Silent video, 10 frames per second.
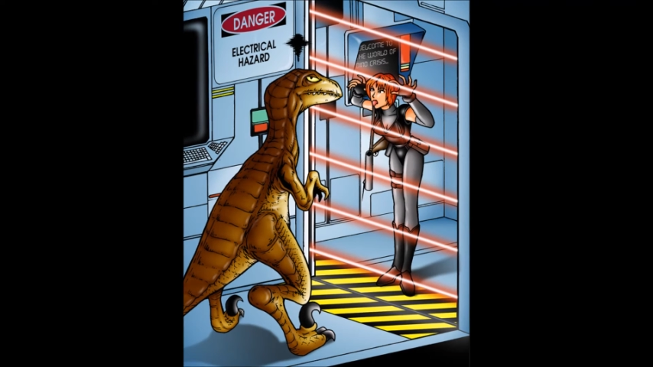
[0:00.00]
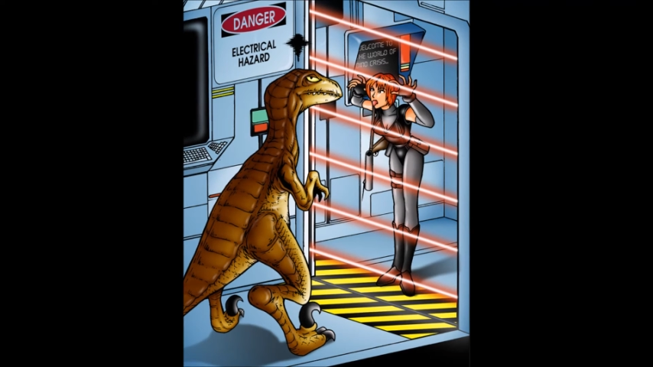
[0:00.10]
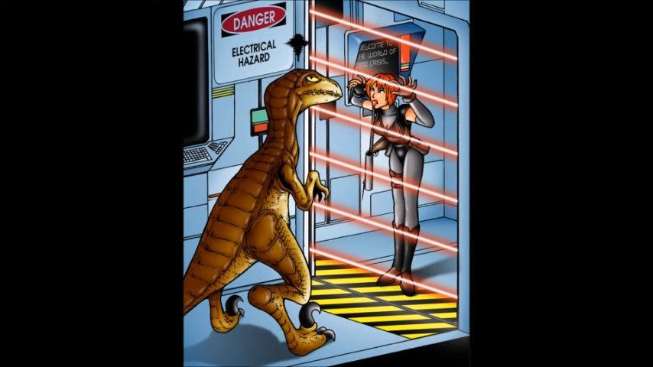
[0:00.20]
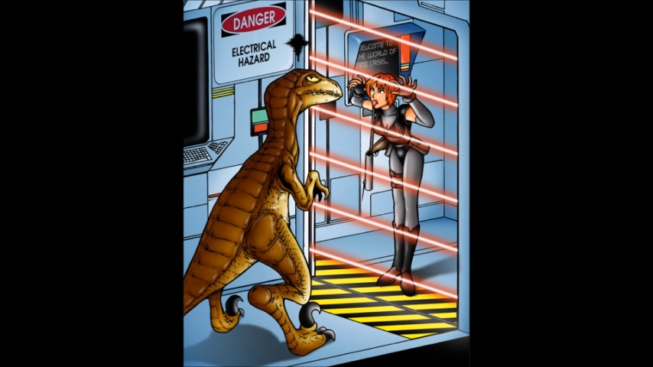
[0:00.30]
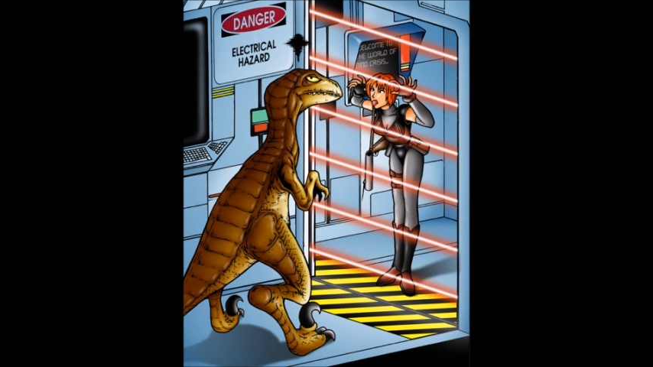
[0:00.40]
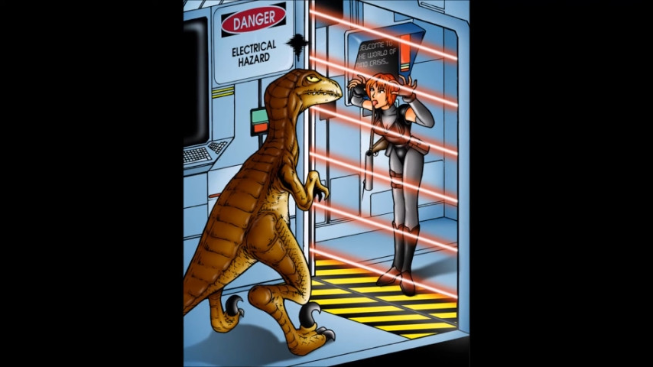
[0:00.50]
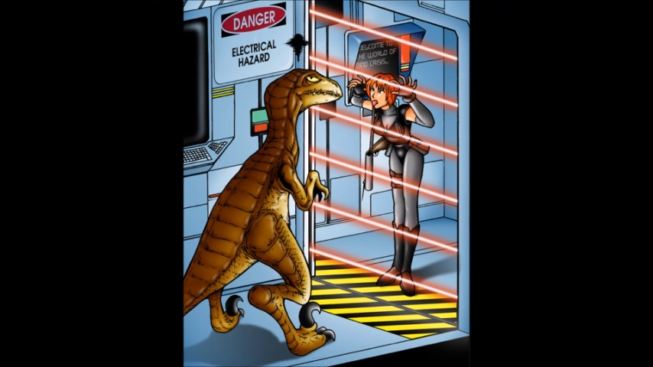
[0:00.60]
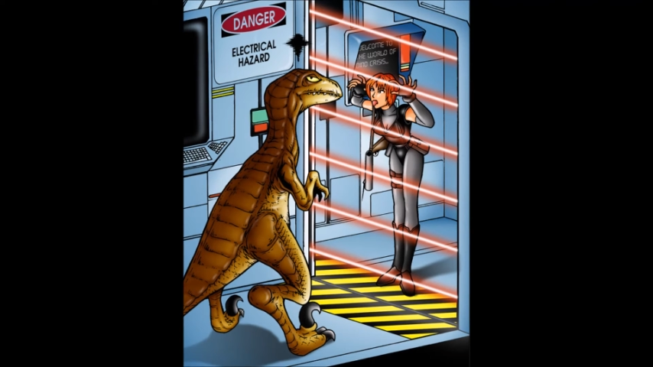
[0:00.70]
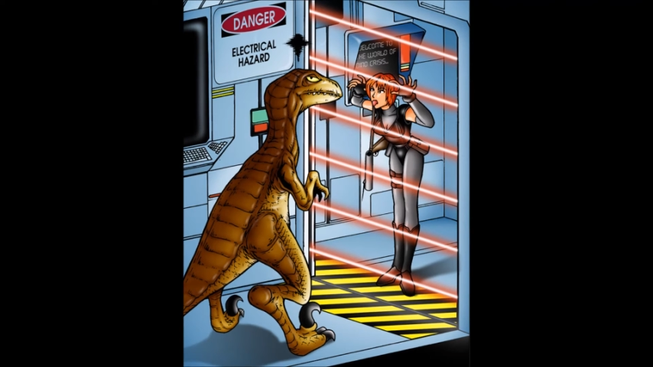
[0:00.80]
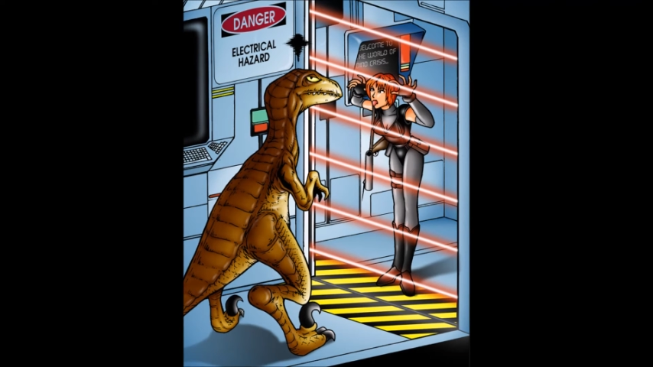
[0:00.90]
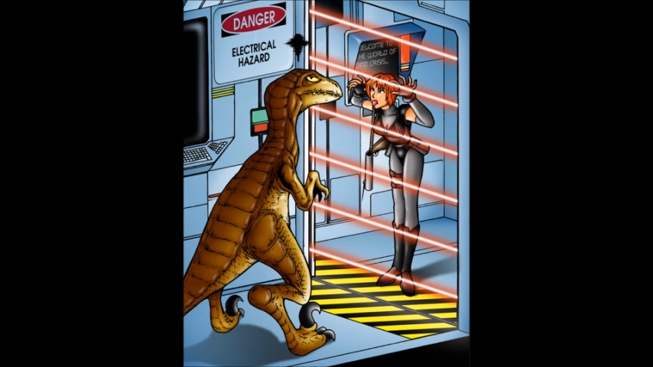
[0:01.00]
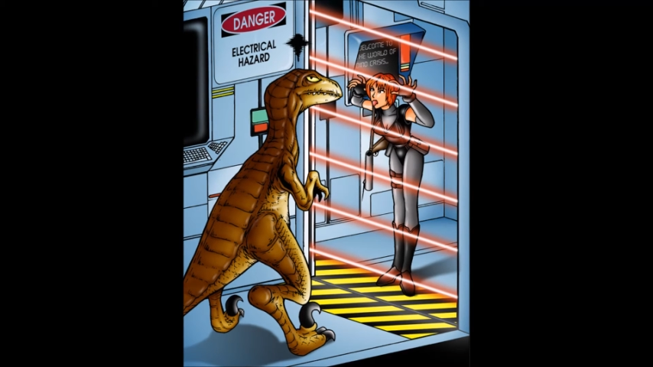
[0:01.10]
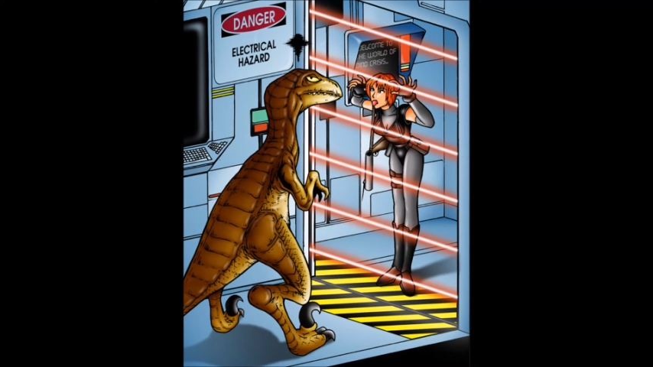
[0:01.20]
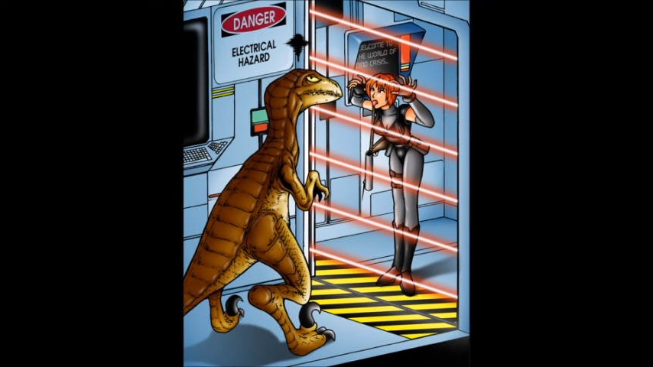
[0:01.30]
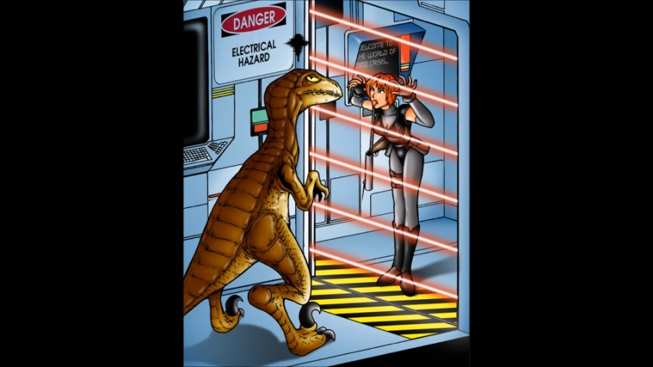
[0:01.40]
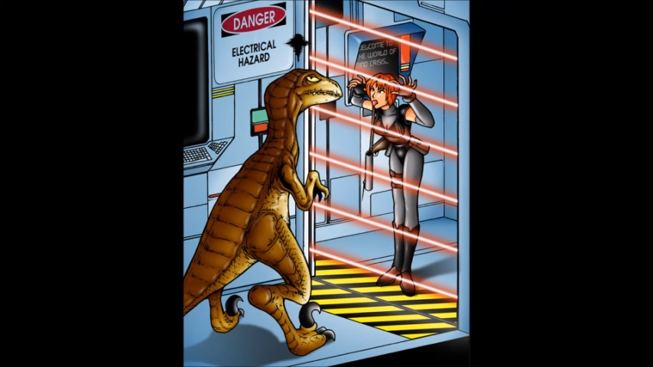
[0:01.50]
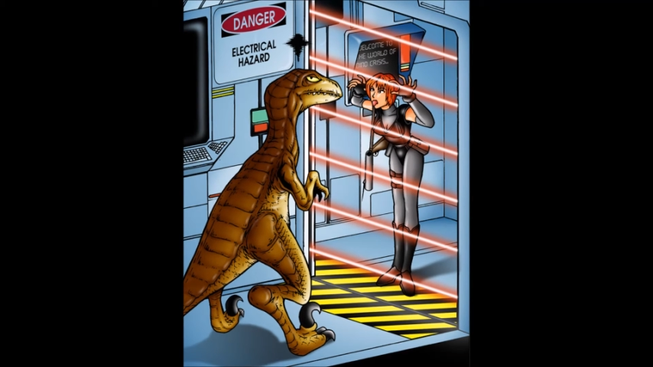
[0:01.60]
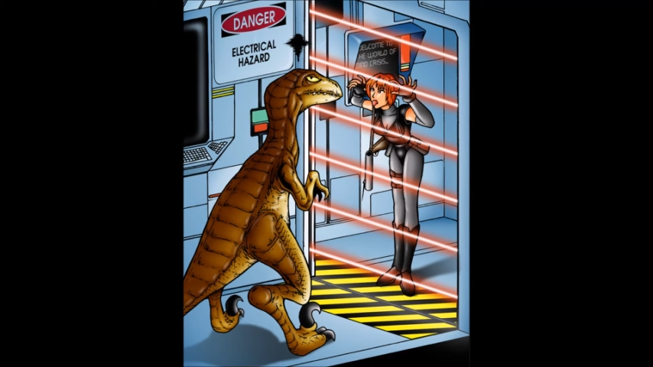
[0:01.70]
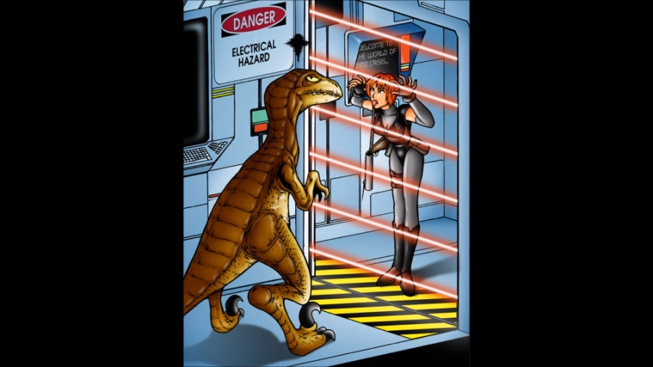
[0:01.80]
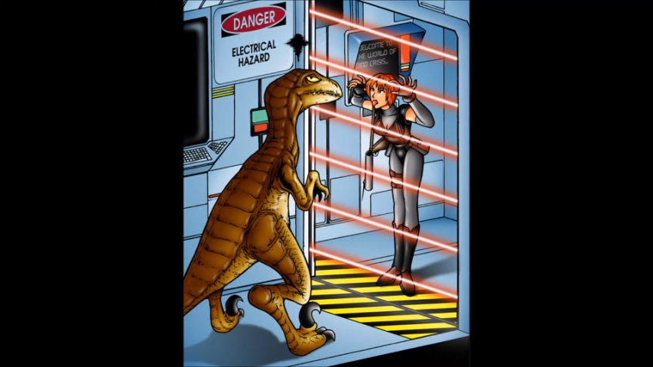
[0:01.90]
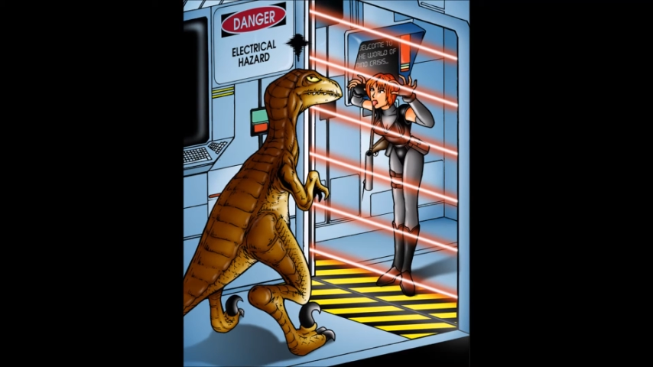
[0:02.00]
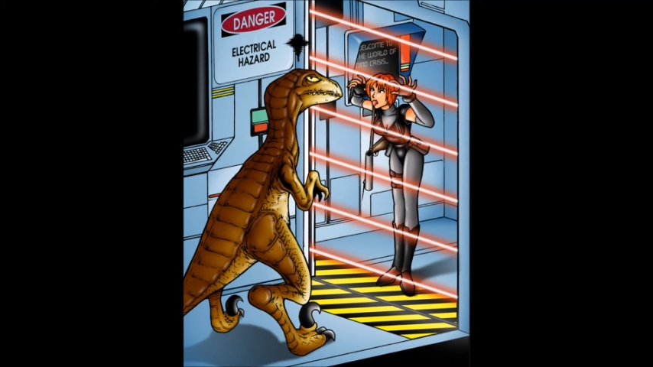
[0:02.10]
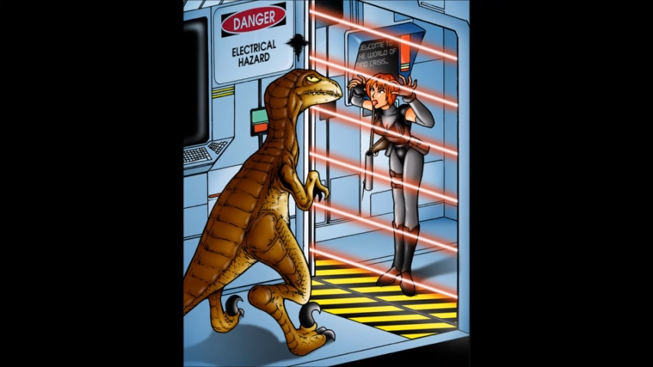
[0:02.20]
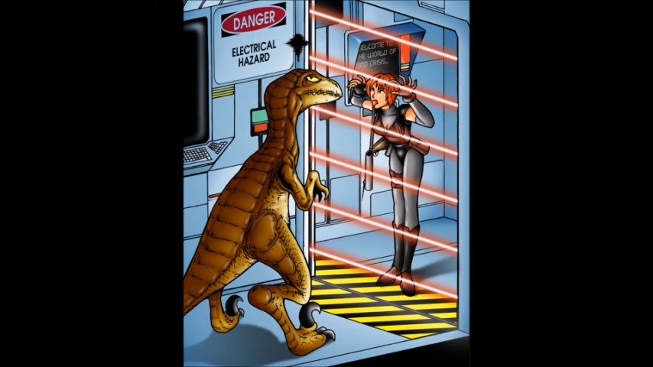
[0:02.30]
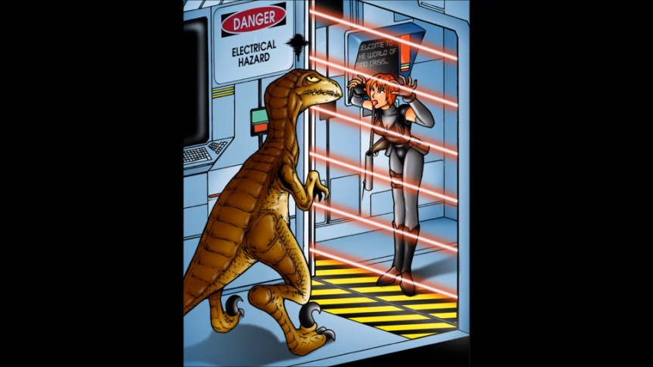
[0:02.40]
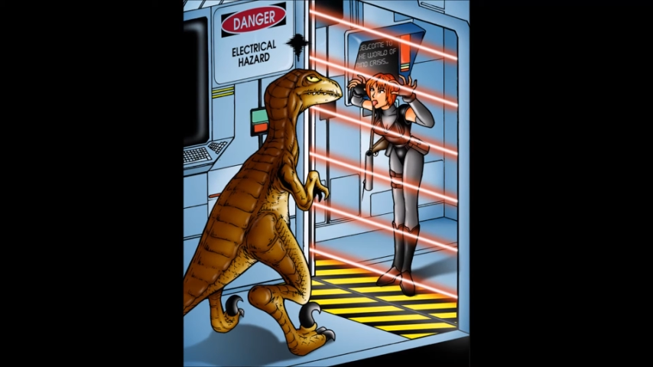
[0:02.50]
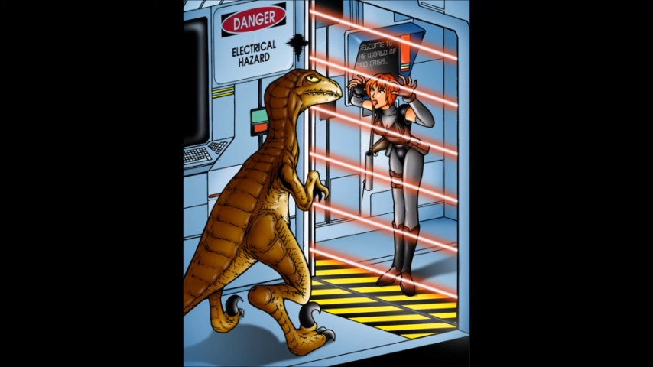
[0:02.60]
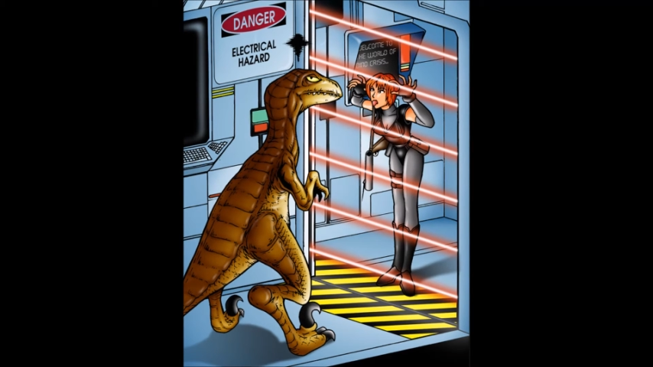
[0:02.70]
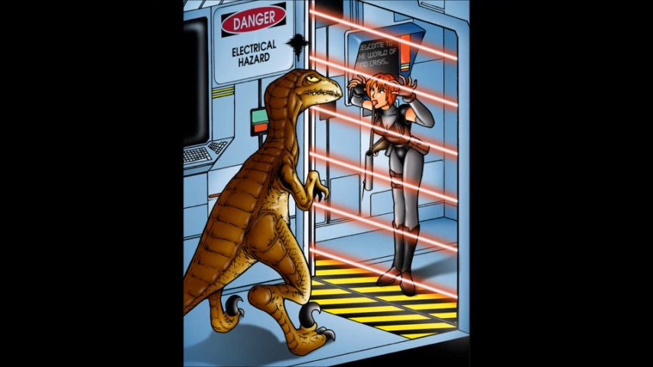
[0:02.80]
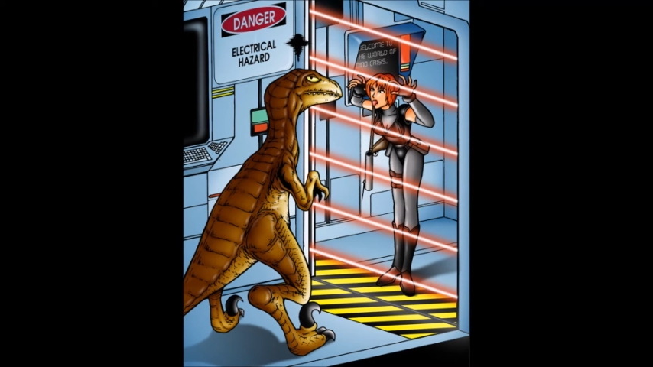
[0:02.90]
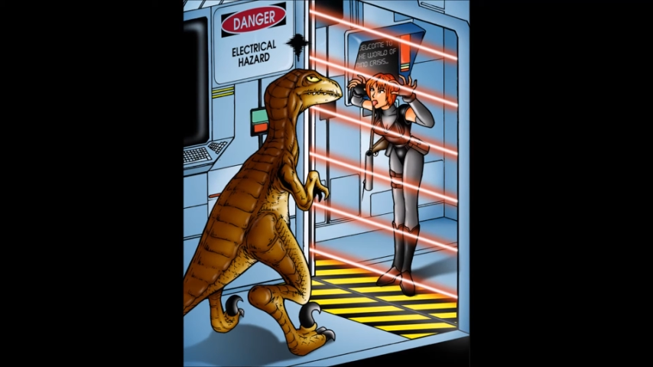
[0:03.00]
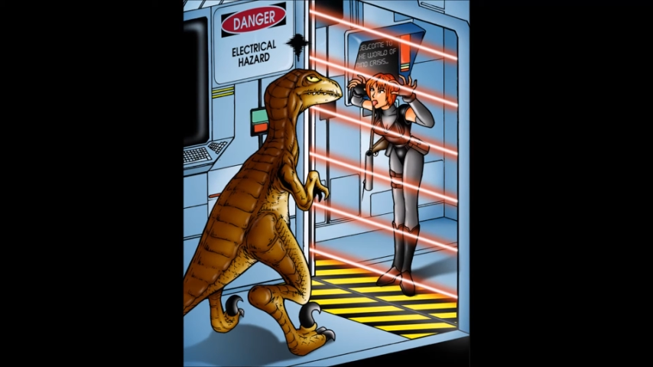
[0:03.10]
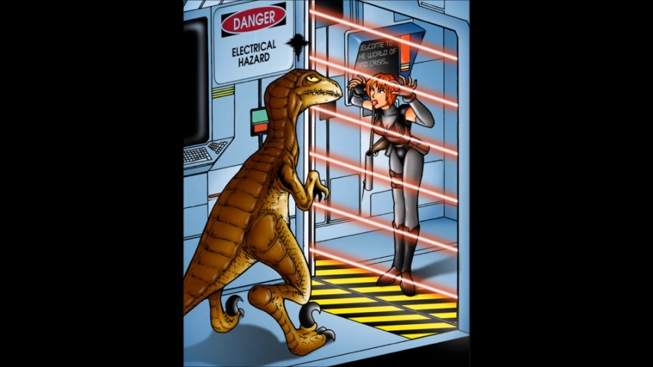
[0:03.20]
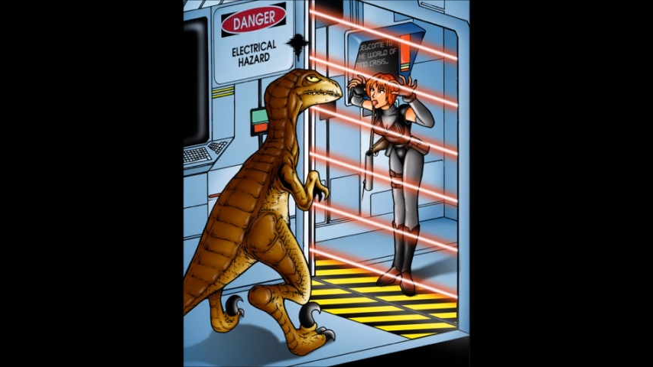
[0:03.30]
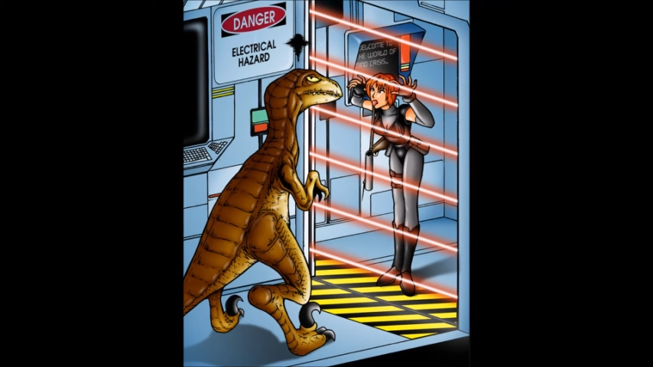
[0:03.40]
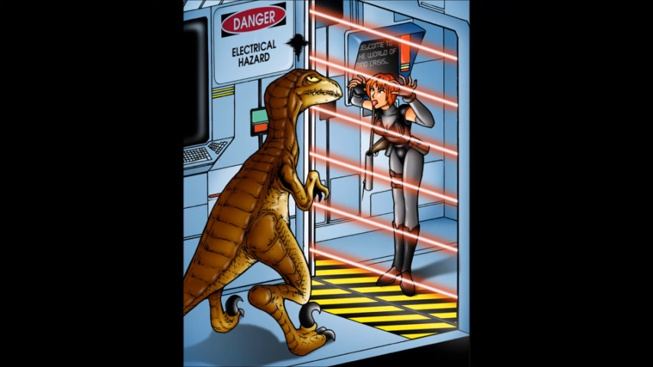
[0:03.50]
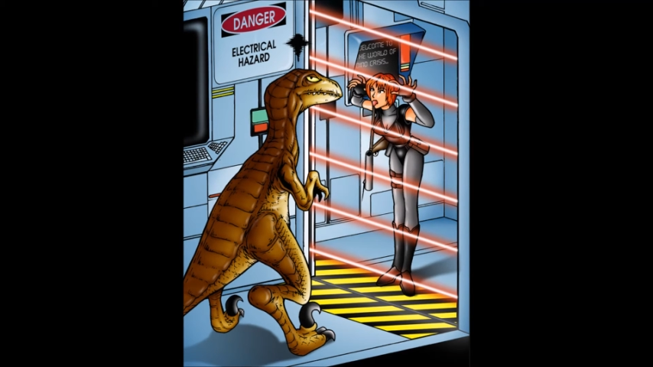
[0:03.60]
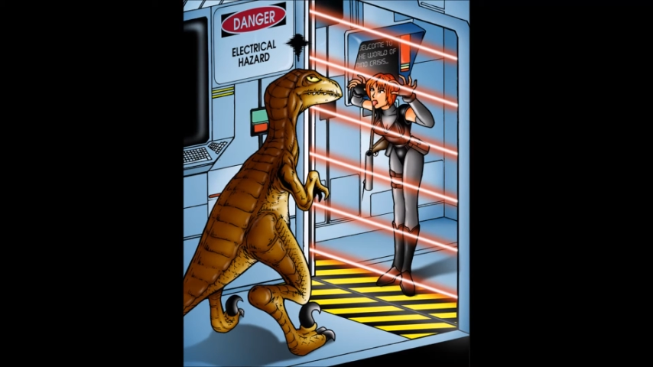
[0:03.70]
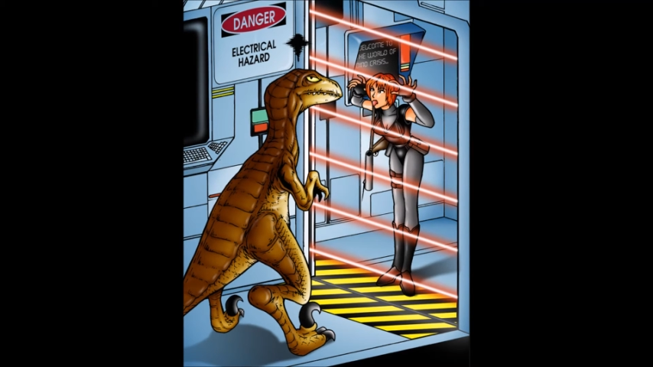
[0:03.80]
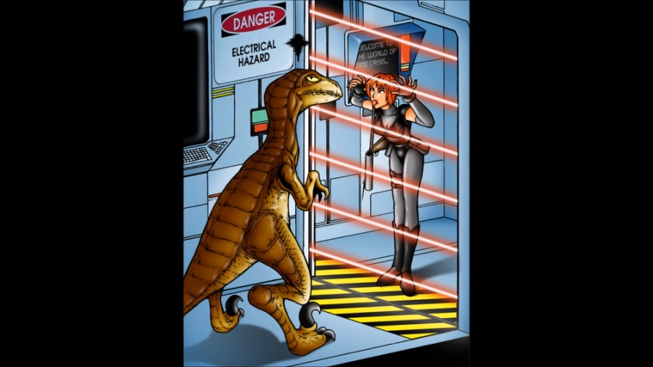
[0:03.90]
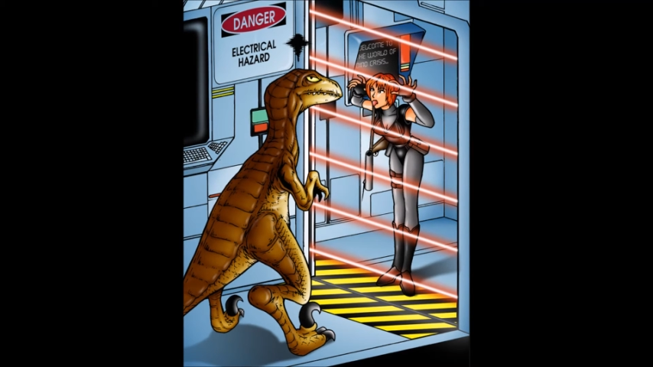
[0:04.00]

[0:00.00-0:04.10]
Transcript: [unreadable: no face in view]